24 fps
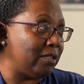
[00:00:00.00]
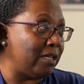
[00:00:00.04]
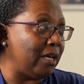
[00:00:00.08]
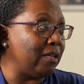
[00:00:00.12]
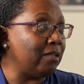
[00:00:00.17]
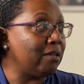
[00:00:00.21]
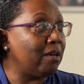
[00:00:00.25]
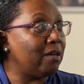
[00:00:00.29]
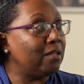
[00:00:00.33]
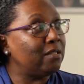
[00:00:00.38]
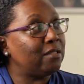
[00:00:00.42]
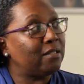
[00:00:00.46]

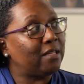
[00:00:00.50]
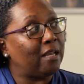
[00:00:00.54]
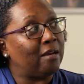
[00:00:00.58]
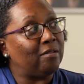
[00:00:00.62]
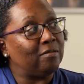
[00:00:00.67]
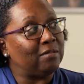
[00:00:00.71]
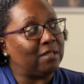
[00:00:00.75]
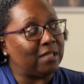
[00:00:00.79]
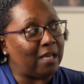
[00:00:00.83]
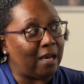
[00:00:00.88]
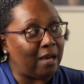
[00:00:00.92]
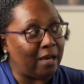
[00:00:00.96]
That cuts
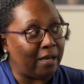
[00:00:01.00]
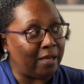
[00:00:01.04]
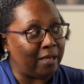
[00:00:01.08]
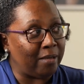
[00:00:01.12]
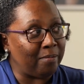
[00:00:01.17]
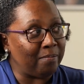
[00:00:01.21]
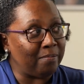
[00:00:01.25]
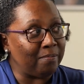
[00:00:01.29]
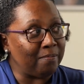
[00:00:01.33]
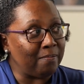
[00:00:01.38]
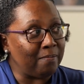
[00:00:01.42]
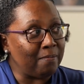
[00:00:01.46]
down
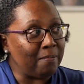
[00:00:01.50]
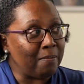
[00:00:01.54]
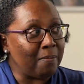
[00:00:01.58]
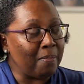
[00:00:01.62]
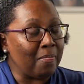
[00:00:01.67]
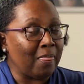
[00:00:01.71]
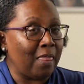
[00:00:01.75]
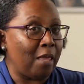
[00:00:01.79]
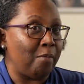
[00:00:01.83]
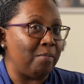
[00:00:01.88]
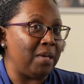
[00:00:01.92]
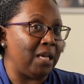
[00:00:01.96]
time,
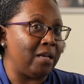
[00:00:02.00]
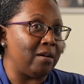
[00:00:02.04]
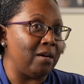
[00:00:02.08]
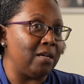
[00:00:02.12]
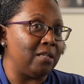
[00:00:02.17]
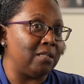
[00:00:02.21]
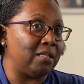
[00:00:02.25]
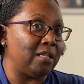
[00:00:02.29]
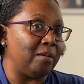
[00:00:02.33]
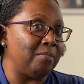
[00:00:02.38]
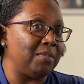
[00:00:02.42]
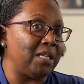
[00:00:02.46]

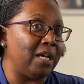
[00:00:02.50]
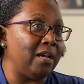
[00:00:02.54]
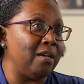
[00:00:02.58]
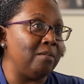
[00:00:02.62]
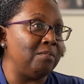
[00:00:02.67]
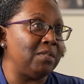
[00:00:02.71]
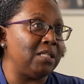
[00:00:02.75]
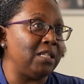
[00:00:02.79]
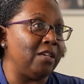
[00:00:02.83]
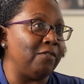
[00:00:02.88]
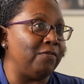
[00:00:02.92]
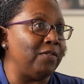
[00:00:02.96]
because
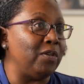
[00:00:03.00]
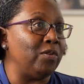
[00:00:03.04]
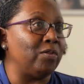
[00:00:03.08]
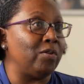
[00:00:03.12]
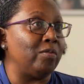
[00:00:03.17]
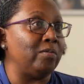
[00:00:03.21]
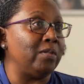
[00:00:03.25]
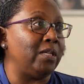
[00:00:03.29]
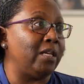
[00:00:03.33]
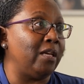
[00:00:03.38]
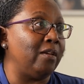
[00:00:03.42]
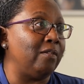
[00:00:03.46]
sometimes if you
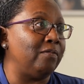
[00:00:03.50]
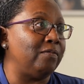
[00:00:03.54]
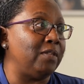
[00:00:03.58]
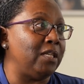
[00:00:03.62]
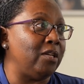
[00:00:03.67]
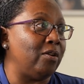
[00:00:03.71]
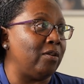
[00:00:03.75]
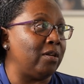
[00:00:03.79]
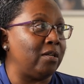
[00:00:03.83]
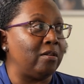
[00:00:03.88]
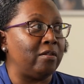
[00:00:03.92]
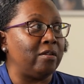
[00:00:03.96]
don't give
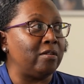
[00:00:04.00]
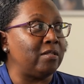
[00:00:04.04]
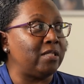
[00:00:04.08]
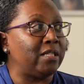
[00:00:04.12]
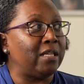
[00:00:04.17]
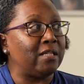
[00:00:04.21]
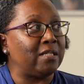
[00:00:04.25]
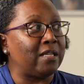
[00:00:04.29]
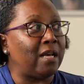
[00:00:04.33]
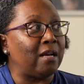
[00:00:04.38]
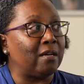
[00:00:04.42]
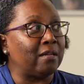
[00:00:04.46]
the auditors
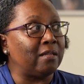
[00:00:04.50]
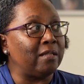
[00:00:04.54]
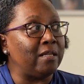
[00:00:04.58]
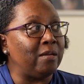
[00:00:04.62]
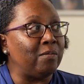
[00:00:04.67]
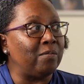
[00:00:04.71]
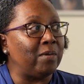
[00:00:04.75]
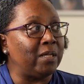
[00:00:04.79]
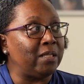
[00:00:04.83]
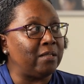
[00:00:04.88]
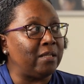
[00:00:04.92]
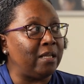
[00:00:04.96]
exactly
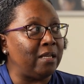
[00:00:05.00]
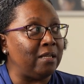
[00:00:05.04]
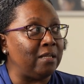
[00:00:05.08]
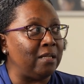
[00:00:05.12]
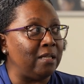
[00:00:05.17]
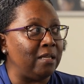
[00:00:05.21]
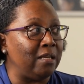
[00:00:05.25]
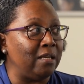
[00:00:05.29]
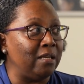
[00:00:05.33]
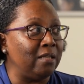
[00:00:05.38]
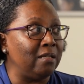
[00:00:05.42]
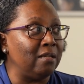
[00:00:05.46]
what they
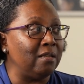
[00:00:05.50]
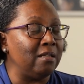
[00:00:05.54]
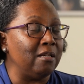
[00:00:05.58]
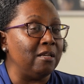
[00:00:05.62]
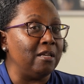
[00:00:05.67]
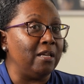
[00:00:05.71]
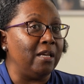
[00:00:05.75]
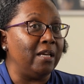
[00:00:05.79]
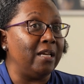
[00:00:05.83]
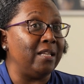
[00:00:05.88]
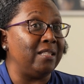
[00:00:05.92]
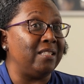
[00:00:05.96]
need,
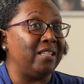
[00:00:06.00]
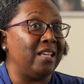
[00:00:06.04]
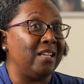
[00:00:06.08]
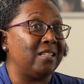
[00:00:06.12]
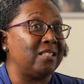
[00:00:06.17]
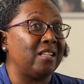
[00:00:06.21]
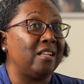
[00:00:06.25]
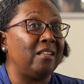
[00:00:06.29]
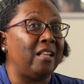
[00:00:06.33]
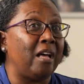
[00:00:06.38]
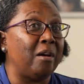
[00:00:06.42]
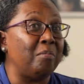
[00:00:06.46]
it
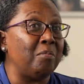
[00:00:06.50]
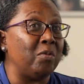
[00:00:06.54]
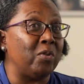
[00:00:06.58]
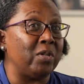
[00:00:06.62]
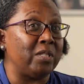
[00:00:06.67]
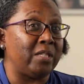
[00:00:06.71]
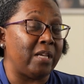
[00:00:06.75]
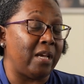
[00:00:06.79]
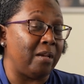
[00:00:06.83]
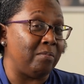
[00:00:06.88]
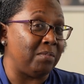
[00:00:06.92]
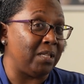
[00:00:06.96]
takes a lot more
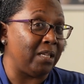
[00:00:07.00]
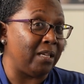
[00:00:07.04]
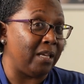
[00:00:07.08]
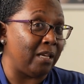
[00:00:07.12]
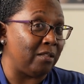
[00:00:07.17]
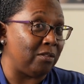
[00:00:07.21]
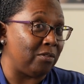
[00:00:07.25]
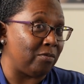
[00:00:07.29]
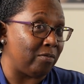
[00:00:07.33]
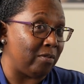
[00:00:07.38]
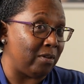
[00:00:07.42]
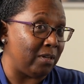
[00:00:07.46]
time to
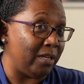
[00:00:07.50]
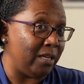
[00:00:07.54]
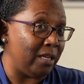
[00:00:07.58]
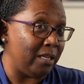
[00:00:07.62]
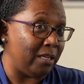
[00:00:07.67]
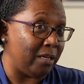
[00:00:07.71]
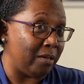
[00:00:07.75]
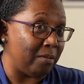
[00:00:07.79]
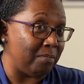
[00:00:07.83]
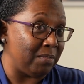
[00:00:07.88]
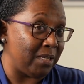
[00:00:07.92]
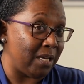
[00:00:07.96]
get through an
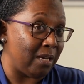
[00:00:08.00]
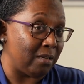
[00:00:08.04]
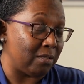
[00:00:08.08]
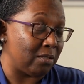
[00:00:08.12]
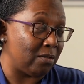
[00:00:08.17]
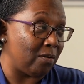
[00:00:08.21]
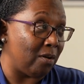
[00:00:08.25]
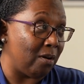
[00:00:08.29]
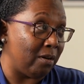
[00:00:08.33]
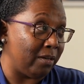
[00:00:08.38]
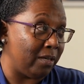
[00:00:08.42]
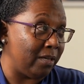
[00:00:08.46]
income tax
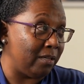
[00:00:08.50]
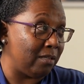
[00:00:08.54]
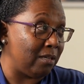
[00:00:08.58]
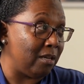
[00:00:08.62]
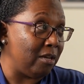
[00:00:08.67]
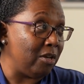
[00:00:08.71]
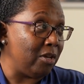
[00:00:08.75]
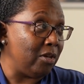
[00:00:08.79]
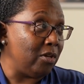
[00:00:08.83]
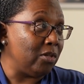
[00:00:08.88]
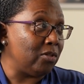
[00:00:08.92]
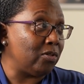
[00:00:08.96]
audit.
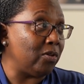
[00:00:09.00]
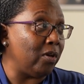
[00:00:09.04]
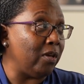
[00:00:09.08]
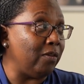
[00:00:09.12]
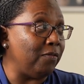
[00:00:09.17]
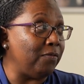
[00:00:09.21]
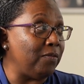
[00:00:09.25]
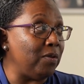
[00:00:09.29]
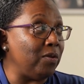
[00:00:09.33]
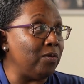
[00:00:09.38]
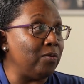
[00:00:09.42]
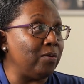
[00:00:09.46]
So
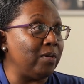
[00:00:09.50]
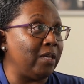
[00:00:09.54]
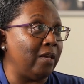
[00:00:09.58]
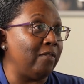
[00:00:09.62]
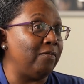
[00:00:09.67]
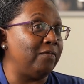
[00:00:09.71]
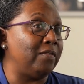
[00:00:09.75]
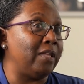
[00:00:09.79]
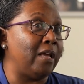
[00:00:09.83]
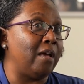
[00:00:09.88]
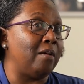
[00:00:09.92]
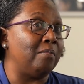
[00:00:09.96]
if you
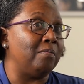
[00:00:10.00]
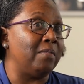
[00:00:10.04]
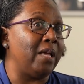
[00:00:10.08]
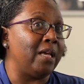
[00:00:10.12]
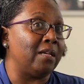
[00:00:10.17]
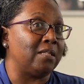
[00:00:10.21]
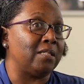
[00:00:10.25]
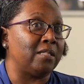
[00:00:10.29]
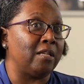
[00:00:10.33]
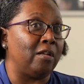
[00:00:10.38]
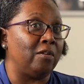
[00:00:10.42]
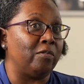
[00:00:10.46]
give them
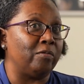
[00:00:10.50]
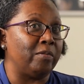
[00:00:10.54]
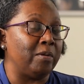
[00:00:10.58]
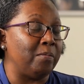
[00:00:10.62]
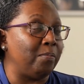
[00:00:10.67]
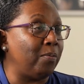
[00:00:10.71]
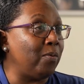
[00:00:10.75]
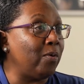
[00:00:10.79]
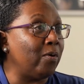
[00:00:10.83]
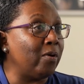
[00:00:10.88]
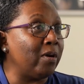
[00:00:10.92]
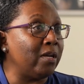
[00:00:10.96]
Excel
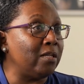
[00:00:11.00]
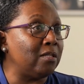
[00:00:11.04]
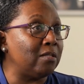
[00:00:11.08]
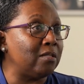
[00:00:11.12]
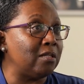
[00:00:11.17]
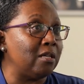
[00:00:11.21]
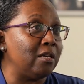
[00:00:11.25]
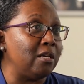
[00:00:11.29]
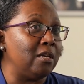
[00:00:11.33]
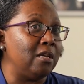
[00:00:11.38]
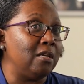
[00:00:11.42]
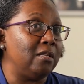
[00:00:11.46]

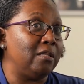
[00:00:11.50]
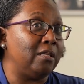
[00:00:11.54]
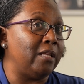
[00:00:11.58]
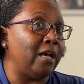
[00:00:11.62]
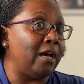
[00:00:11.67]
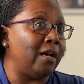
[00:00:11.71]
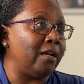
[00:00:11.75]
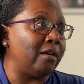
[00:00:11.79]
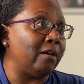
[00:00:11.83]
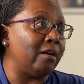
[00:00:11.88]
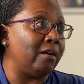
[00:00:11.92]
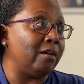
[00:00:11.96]
reports
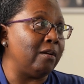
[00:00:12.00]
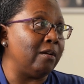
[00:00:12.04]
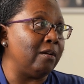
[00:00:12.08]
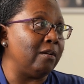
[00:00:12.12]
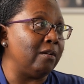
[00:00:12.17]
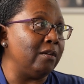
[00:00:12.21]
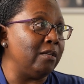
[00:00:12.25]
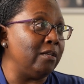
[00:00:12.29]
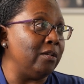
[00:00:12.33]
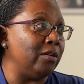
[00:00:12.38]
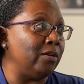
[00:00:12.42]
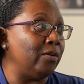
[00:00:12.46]
that
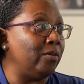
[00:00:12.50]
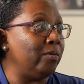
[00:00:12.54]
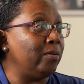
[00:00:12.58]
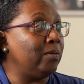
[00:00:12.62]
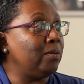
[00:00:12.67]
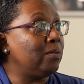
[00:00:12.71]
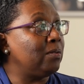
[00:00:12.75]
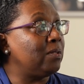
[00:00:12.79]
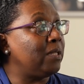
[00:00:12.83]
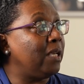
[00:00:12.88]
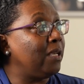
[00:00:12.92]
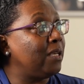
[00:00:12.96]
are,
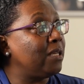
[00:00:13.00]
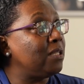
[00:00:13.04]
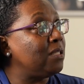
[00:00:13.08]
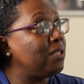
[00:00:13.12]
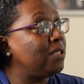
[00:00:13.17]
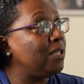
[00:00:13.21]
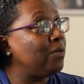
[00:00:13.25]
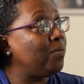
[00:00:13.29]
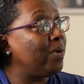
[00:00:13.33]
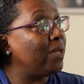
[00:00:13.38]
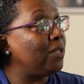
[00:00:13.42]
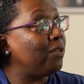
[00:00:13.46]
they can
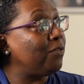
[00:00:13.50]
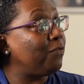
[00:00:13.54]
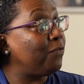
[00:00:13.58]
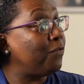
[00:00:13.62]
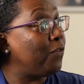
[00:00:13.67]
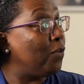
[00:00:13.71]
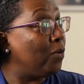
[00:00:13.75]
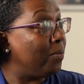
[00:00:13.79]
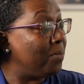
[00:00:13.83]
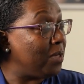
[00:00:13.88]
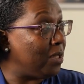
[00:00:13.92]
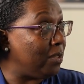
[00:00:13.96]
see where the
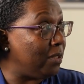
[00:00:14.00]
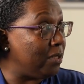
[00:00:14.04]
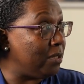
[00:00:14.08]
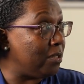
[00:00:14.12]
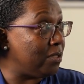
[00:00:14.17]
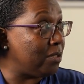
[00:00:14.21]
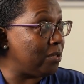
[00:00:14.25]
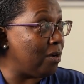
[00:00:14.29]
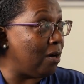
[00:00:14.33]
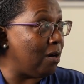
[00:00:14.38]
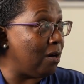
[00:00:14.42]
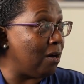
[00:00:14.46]

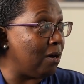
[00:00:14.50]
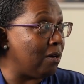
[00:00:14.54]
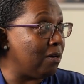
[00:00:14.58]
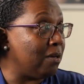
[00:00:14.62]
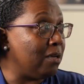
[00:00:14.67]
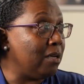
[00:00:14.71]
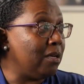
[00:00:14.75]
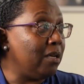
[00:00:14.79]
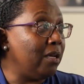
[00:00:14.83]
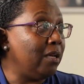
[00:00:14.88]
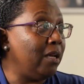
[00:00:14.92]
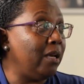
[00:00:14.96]
formulas are,
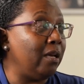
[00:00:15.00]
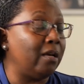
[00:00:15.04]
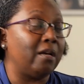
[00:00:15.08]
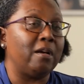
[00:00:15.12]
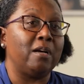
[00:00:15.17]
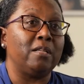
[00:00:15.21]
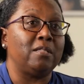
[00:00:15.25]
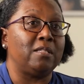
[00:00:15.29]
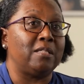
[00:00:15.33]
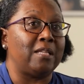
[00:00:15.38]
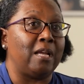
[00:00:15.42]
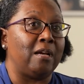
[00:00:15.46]
it
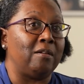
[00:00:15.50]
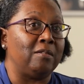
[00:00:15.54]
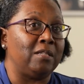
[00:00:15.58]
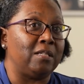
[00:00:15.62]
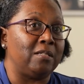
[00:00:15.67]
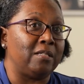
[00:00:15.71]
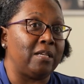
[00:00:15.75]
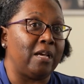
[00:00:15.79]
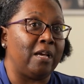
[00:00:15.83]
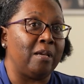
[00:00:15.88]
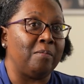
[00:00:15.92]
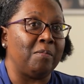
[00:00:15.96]
cuts down the
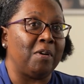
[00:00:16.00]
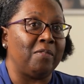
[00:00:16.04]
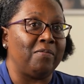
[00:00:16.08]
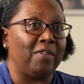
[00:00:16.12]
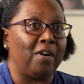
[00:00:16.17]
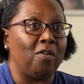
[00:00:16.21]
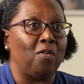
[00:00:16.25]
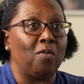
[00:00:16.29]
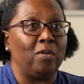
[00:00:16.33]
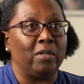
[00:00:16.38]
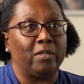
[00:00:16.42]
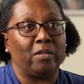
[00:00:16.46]
time of
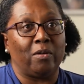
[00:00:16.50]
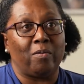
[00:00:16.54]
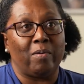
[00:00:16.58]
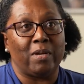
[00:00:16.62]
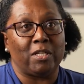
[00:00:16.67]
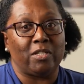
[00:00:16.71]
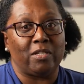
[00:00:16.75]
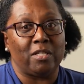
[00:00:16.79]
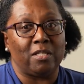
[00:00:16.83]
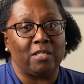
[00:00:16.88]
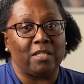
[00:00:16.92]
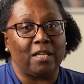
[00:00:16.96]
all the
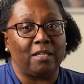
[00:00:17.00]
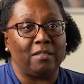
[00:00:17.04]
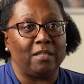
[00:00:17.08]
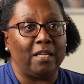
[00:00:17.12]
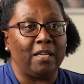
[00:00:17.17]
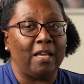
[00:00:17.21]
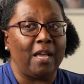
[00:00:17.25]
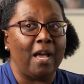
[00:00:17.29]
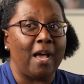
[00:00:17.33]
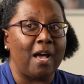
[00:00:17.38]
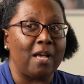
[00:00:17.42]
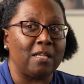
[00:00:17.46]
questions that
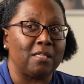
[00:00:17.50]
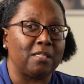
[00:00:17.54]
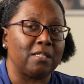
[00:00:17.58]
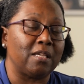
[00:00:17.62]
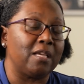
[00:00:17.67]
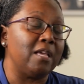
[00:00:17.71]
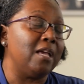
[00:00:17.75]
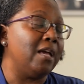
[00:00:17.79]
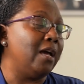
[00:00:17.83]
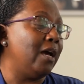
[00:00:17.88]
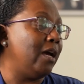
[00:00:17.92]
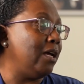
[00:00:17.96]
they ask,
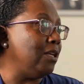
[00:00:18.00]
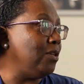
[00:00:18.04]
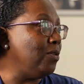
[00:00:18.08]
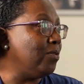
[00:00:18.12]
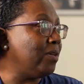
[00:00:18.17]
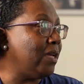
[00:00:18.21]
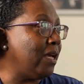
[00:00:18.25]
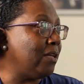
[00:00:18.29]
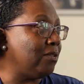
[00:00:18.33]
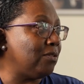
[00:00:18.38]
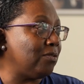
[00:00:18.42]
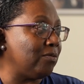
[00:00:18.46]
and you
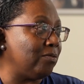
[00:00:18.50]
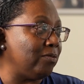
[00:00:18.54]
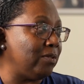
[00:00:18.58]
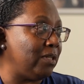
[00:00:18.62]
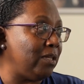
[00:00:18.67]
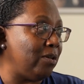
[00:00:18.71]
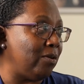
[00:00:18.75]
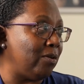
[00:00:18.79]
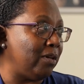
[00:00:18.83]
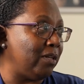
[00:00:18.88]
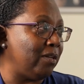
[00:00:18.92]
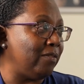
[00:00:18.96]
get through
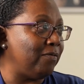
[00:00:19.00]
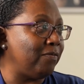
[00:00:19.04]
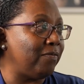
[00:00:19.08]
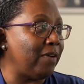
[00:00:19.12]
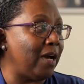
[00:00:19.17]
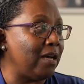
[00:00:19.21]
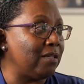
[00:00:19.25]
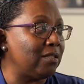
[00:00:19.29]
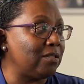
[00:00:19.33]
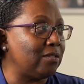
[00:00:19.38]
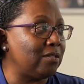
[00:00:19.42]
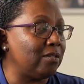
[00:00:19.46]
the audit
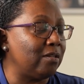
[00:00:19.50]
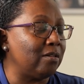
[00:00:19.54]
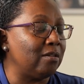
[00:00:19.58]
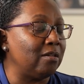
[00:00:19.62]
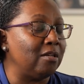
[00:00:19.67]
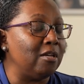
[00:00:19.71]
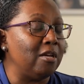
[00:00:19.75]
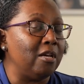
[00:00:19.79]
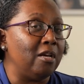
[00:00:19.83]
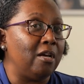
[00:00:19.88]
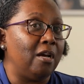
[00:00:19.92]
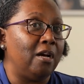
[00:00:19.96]
faster.
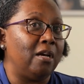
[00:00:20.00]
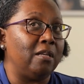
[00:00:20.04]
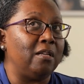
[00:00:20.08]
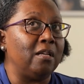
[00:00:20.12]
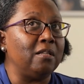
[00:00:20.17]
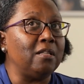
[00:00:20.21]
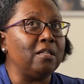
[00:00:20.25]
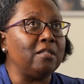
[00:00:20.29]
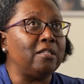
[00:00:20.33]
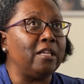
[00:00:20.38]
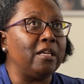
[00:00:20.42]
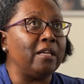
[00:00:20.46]

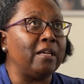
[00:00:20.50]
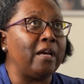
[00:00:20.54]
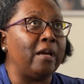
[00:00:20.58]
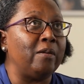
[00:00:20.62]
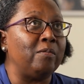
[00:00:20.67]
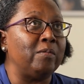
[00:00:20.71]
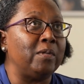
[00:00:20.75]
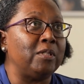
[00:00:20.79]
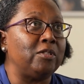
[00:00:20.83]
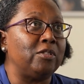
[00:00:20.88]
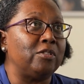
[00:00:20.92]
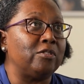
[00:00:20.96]
Another thing I
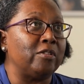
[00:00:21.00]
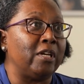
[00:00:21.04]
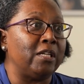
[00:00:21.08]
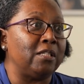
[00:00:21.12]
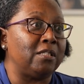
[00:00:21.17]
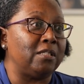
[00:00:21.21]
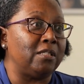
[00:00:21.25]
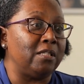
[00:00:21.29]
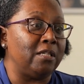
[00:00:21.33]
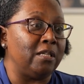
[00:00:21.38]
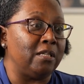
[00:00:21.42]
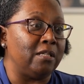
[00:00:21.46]
would
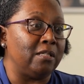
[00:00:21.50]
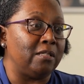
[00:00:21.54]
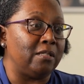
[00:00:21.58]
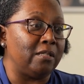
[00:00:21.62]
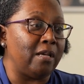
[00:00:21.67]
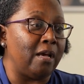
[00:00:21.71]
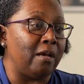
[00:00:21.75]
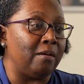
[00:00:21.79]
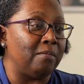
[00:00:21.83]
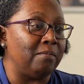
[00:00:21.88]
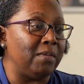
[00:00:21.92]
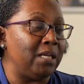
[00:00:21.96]
stress is
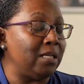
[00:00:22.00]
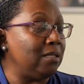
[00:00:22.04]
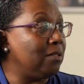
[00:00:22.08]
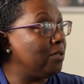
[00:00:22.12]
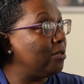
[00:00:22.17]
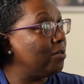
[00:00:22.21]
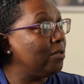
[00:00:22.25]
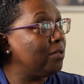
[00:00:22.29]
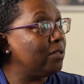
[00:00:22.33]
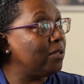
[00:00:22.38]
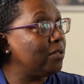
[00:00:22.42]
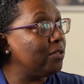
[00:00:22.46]

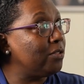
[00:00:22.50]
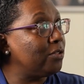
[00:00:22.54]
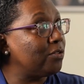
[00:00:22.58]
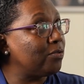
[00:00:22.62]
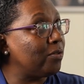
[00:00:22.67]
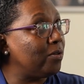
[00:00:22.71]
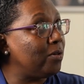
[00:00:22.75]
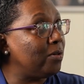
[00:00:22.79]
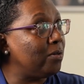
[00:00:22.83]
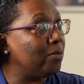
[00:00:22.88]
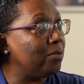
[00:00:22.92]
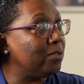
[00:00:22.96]
internal
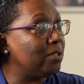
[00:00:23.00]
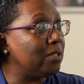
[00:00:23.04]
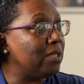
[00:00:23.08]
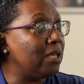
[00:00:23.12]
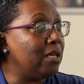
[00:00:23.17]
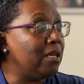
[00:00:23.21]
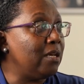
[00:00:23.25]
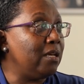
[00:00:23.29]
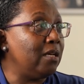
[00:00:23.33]
controls.